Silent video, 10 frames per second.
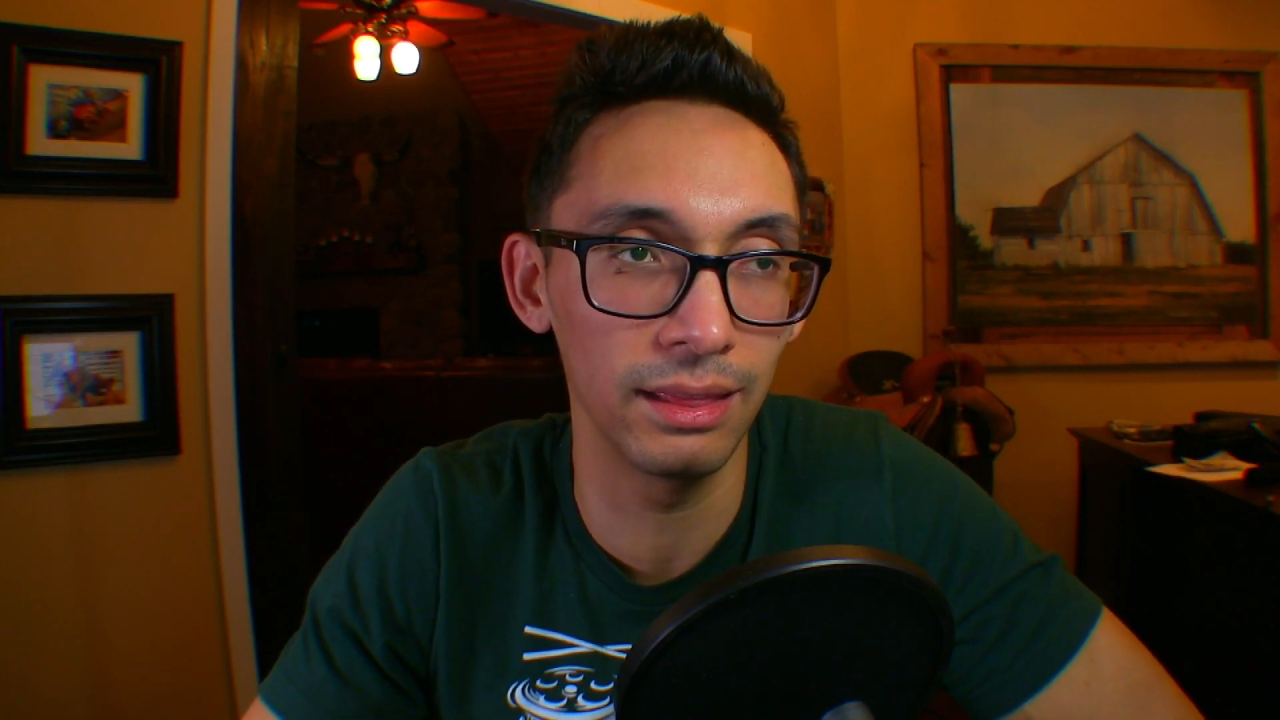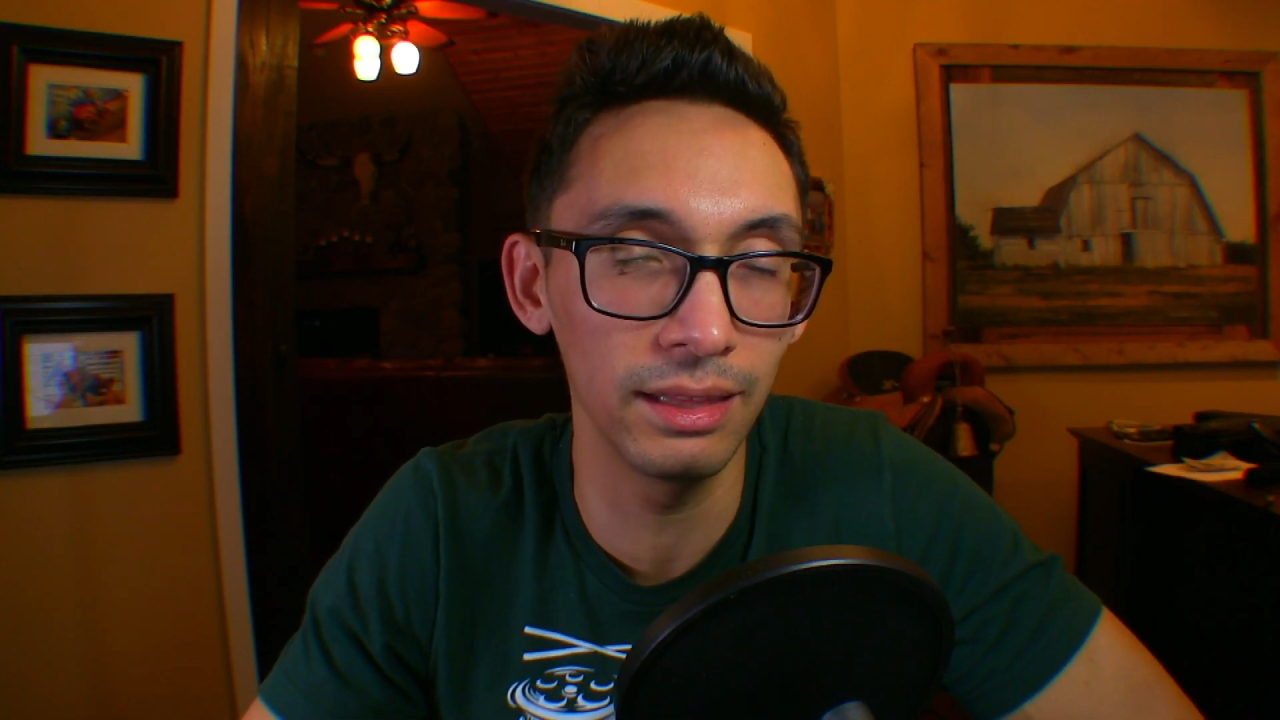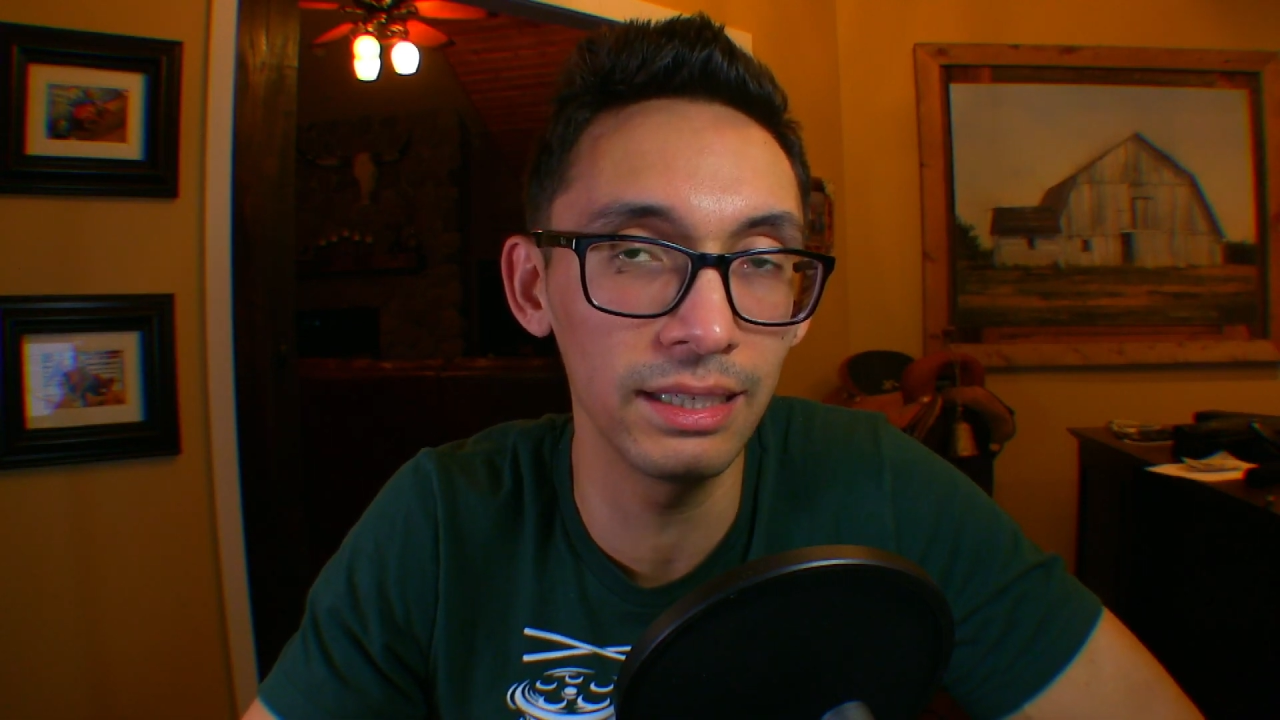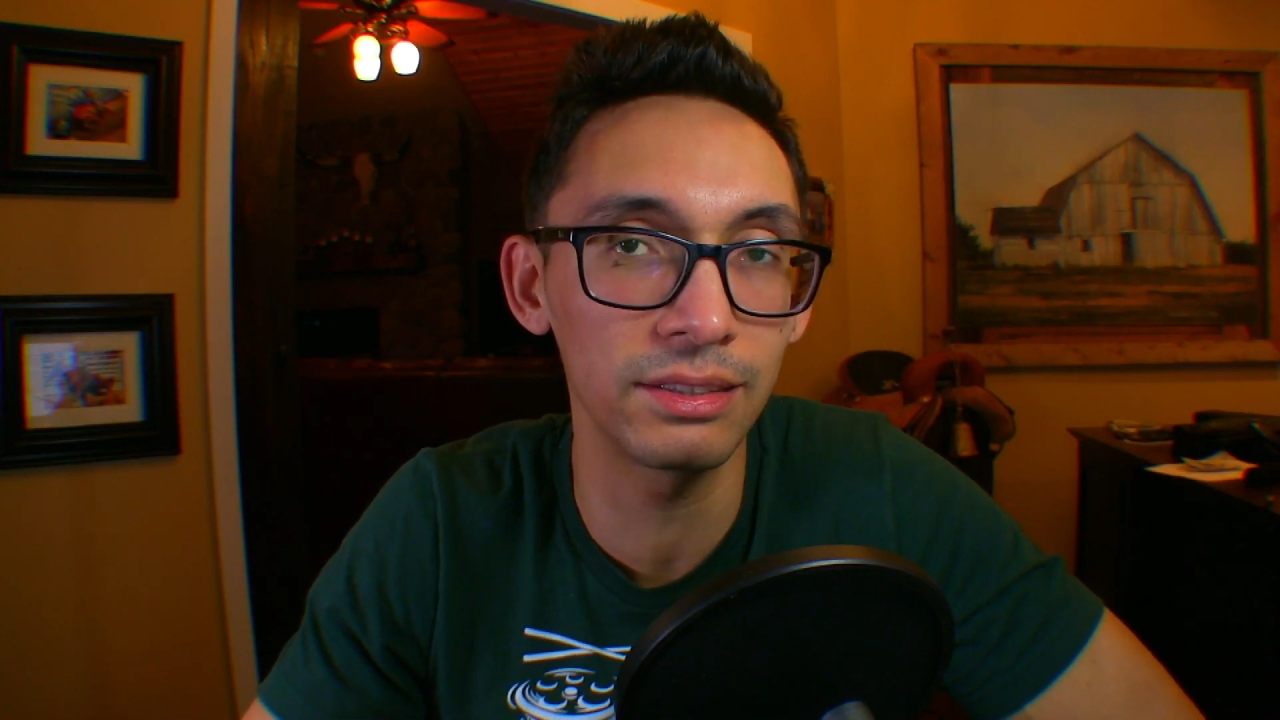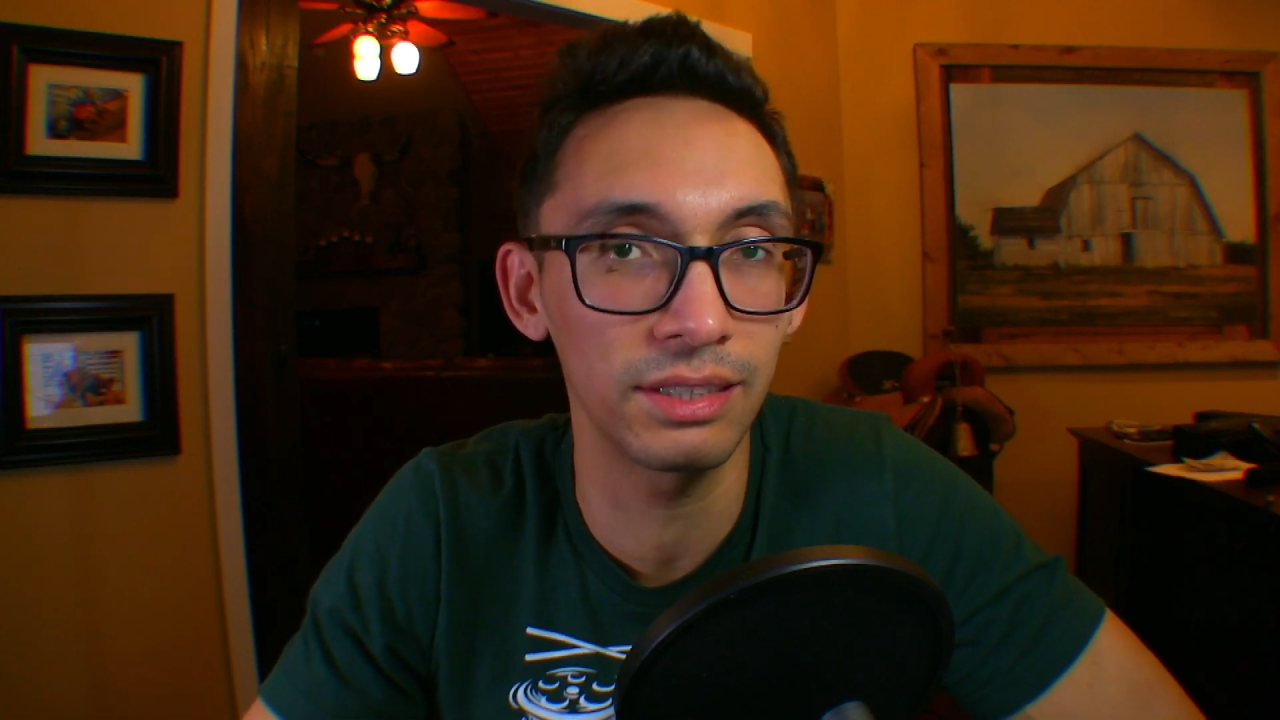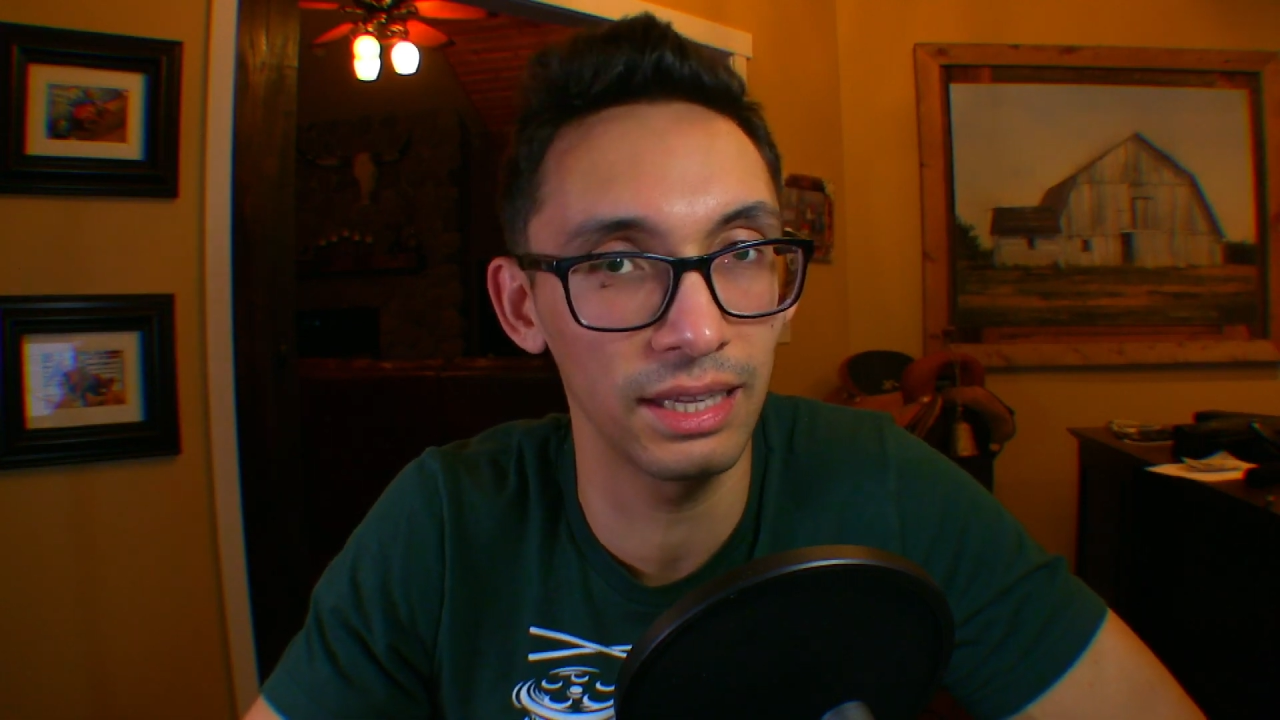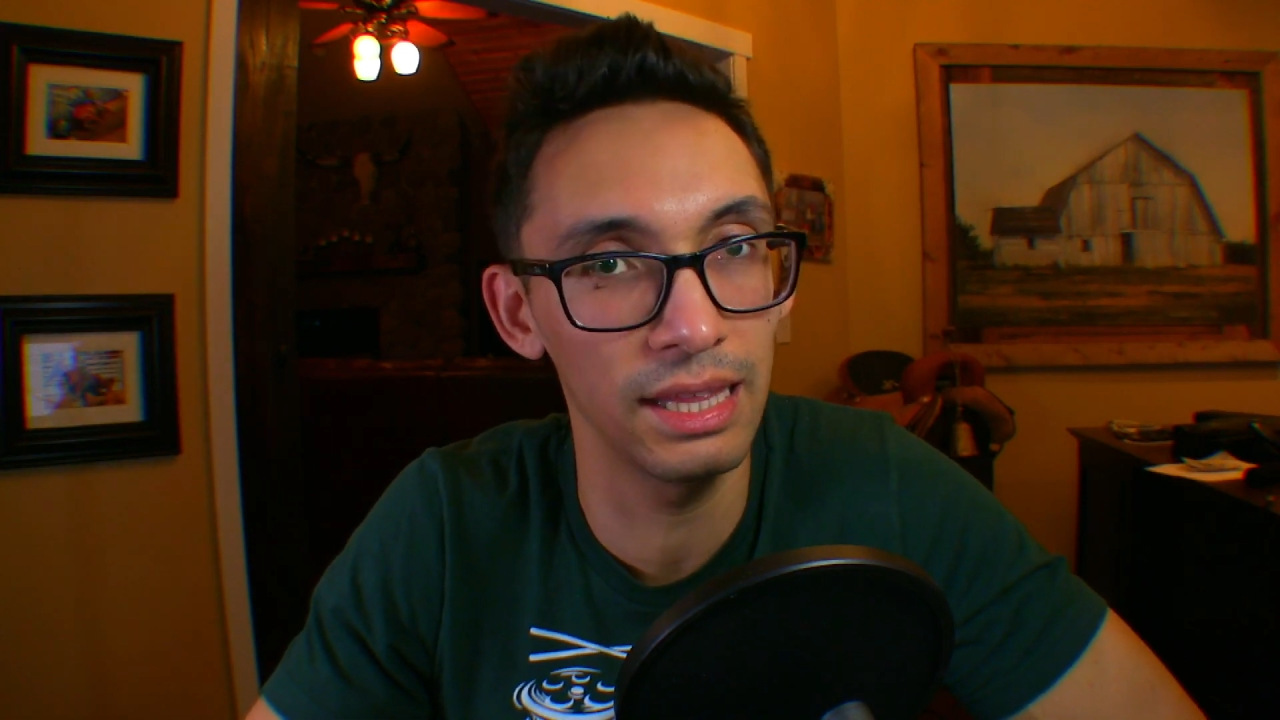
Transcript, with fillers: least